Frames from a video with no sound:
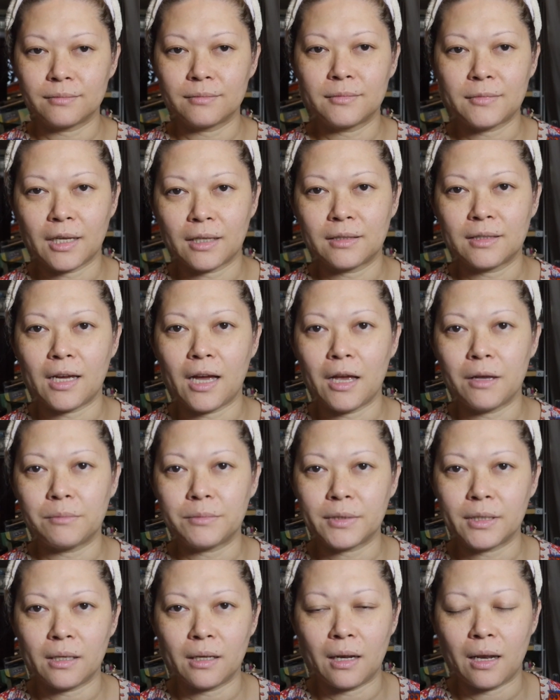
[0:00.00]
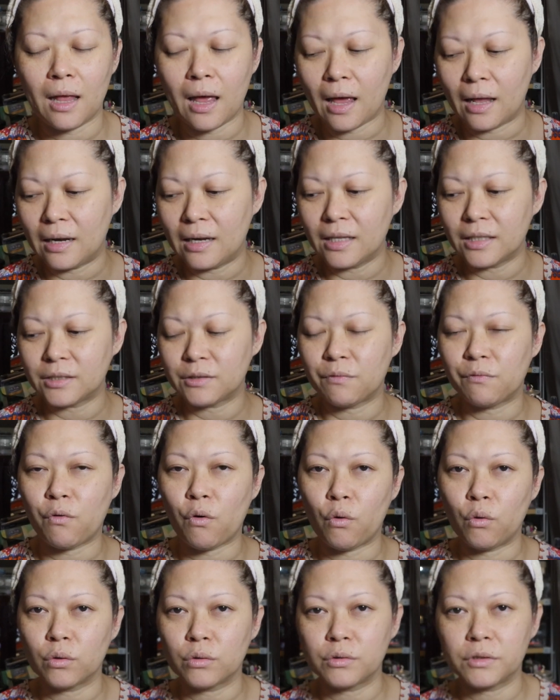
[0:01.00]
Take time, at least
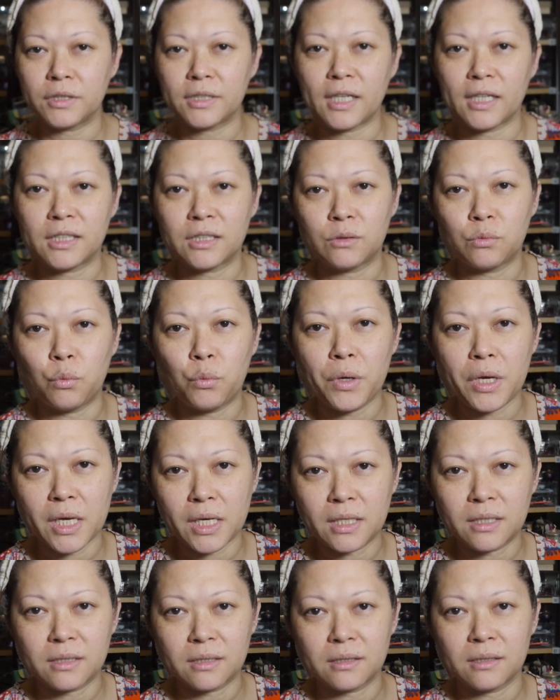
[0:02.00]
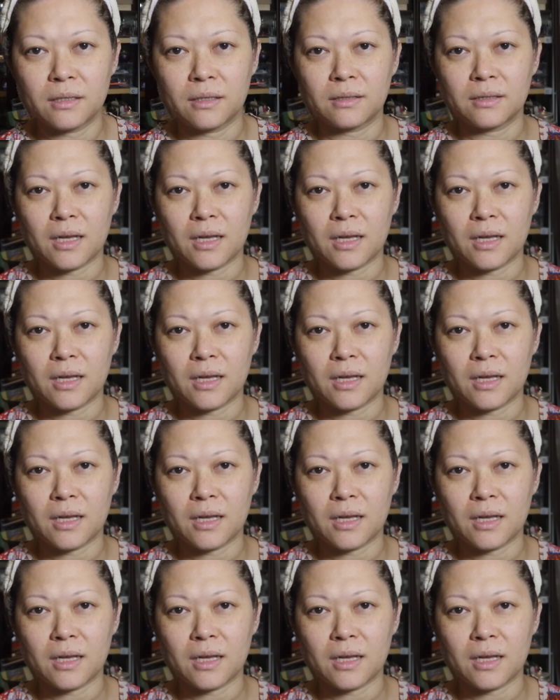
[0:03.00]
4 to 6 weeks